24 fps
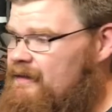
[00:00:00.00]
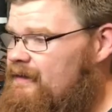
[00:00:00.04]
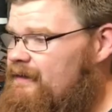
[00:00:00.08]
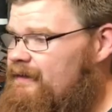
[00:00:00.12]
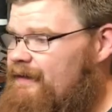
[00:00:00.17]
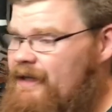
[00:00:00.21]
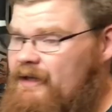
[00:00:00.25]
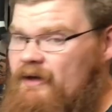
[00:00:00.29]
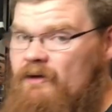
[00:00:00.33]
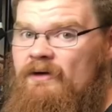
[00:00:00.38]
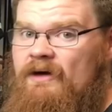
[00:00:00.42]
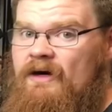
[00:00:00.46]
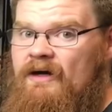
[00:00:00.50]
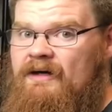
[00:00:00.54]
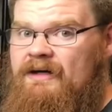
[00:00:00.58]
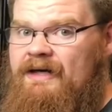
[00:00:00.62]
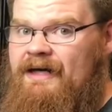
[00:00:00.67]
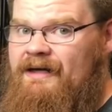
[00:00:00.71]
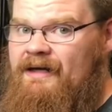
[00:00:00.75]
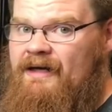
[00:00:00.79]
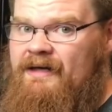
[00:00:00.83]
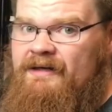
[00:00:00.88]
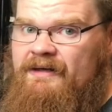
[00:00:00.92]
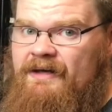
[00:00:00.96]
Later on,
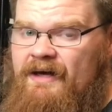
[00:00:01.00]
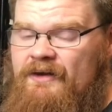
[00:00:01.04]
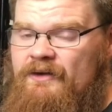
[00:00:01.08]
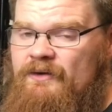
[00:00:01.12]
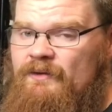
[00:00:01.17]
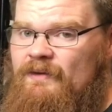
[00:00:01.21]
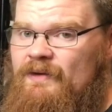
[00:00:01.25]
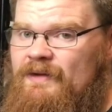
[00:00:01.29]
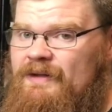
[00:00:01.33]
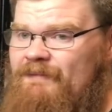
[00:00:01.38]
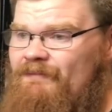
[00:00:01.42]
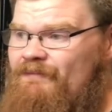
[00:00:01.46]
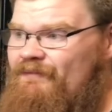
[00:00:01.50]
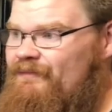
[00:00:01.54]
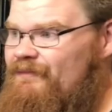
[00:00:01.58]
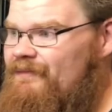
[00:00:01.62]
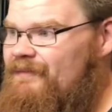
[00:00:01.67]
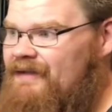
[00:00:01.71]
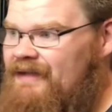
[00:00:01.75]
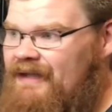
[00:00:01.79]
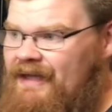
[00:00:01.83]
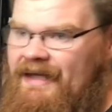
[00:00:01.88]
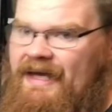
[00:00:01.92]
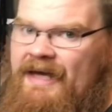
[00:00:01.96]
I got another one,
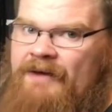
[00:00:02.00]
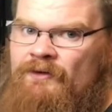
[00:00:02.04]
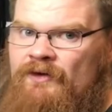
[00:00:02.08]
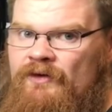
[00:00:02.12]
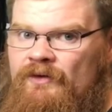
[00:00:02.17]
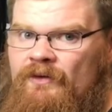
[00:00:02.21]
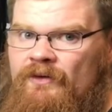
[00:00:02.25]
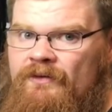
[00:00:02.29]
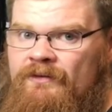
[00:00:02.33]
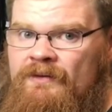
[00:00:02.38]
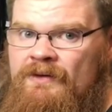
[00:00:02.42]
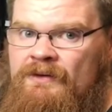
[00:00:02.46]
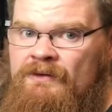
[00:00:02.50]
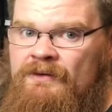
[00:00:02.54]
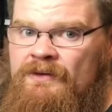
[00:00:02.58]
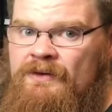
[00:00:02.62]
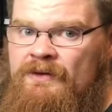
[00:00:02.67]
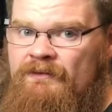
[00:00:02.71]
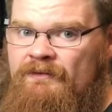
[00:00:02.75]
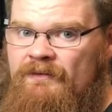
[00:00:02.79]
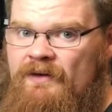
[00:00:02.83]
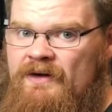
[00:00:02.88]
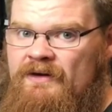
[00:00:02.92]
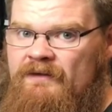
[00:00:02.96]
and I gave it to a real
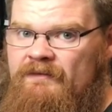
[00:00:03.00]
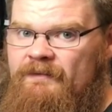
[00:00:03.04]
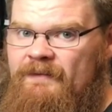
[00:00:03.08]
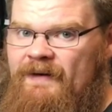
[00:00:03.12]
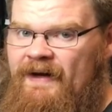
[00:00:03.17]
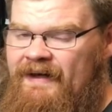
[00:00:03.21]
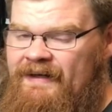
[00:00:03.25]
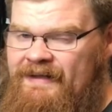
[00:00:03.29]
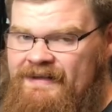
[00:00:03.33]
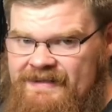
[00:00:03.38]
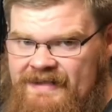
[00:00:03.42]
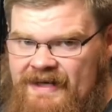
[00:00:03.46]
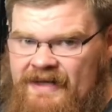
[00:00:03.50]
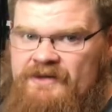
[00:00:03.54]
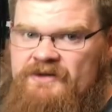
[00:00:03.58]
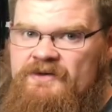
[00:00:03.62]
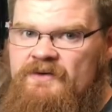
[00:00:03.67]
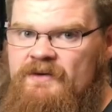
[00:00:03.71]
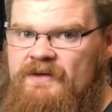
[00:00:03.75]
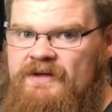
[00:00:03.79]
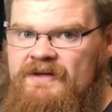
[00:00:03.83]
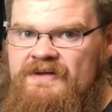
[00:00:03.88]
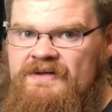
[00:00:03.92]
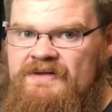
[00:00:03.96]
good friend of mine. It's
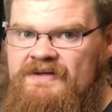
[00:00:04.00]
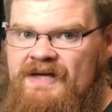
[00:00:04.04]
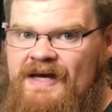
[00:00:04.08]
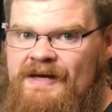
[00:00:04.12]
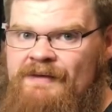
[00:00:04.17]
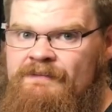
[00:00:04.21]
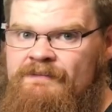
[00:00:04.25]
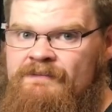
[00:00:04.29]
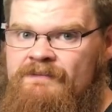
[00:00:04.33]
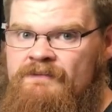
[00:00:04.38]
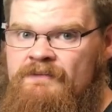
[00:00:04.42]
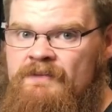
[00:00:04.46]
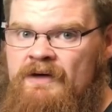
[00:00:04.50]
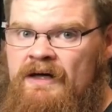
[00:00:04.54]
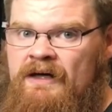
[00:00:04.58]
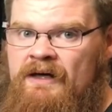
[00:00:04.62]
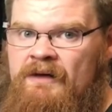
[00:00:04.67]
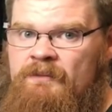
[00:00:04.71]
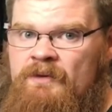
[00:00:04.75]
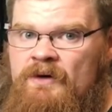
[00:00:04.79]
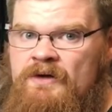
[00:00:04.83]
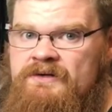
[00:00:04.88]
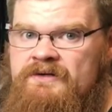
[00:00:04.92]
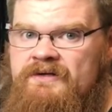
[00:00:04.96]
actually the same
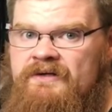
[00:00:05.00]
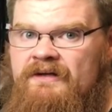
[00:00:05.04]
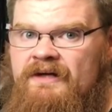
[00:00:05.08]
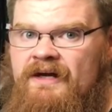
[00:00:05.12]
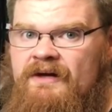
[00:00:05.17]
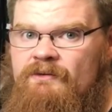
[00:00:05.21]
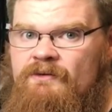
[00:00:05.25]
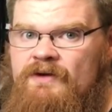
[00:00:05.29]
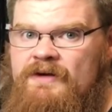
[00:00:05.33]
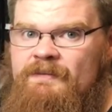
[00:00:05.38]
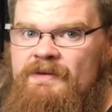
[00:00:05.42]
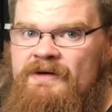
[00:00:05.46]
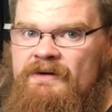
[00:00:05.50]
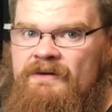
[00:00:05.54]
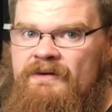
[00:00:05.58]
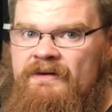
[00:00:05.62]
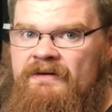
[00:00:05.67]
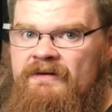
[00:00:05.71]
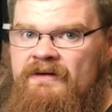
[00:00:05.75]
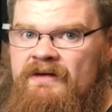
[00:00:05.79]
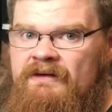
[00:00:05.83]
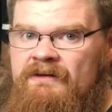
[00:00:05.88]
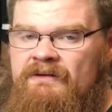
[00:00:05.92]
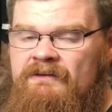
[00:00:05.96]
person I rebuilt
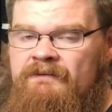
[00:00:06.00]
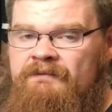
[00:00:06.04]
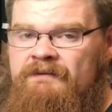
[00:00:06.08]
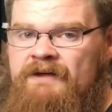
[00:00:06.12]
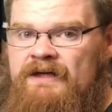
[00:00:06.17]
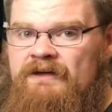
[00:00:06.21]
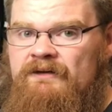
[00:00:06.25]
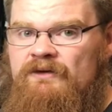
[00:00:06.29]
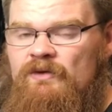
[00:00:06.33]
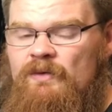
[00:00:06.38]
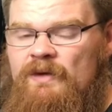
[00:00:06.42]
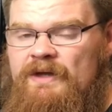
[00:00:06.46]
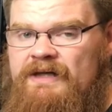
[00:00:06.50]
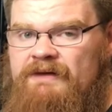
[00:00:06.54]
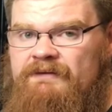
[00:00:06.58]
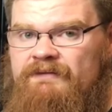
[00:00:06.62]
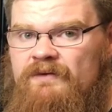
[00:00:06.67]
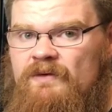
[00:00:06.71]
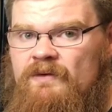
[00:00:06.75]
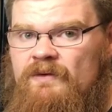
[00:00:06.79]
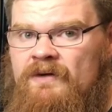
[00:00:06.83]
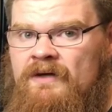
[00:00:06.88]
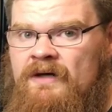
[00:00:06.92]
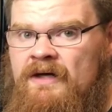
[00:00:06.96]
the VIC-20
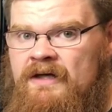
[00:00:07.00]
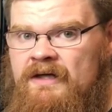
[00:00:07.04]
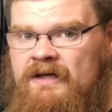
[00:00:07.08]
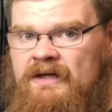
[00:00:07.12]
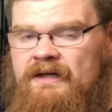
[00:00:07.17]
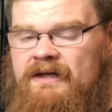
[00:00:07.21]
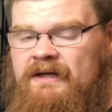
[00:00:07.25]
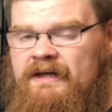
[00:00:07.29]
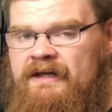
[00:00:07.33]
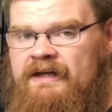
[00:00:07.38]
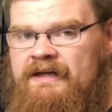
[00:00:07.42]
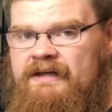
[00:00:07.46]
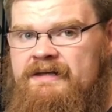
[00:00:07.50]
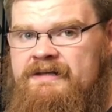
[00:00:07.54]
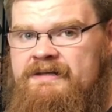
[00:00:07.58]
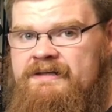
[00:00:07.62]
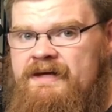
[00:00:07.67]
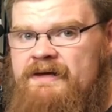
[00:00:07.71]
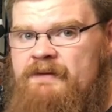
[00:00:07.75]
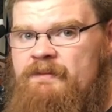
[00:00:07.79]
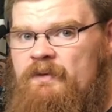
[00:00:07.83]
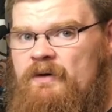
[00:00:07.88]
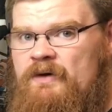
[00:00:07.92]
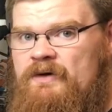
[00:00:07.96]
for, and the
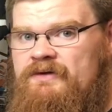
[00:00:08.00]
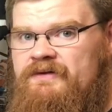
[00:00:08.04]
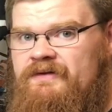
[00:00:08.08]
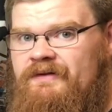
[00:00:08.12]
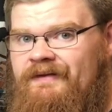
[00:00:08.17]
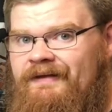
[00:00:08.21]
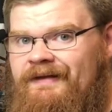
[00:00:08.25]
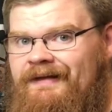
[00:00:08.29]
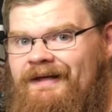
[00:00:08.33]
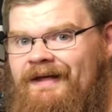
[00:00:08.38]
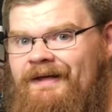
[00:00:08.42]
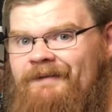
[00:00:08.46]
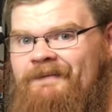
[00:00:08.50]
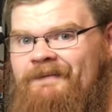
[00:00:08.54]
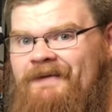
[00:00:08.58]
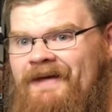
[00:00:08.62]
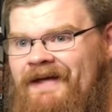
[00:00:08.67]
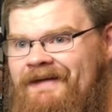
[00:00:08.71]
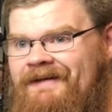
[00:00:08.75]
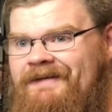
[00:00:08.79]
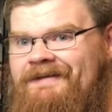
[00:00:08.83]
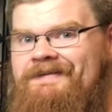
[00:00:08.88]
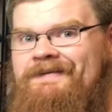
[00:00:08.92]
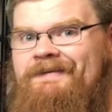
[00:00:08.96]
same person that I'm
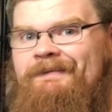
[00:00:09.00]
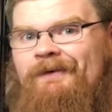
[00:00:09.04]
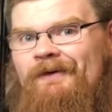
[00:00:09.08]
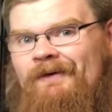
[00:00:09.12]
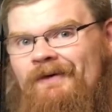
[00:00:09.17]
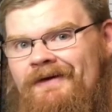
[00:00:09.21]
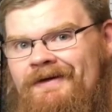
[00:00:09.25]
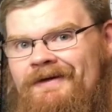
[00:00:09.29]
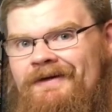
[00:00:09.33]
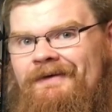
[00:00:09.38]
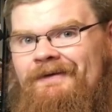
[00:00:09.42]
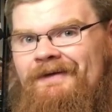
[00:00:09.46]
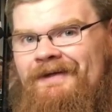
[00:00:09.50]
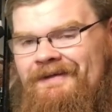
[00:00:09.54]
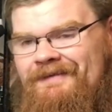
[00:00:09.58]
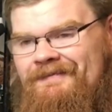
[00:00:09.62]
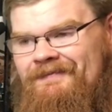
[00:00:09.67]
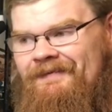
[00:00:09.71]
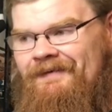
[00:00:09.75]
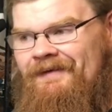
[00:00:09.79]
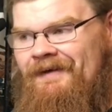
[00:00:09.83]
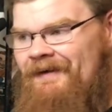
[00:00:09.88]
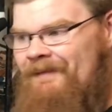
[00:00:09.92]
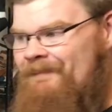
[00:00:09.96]
getting some more units
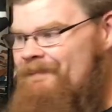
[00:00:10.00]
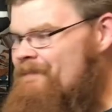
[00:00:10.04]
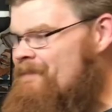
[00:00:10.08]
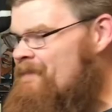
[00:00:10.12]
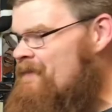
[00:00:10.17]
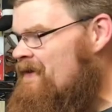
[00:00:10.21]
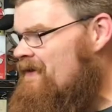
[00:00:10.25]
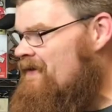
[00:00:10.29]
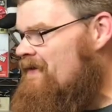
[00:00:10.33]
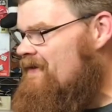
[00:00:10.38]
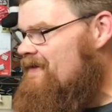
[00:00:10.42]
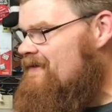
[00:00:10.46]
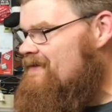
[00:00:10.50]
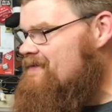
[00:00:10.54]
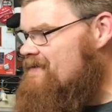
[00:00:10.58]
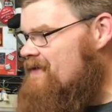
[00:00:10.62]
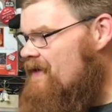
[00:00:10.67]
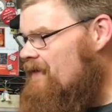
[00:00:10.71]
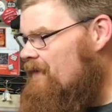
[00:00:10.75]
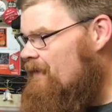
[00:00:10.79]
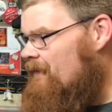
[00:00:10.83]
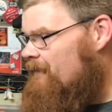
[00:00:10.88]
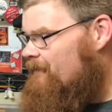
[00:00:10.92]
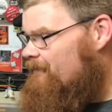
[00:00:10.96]
from.
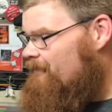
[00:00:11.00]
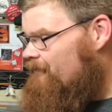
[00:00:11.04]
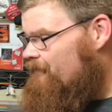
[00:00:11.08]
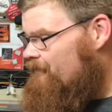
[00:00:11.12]
So,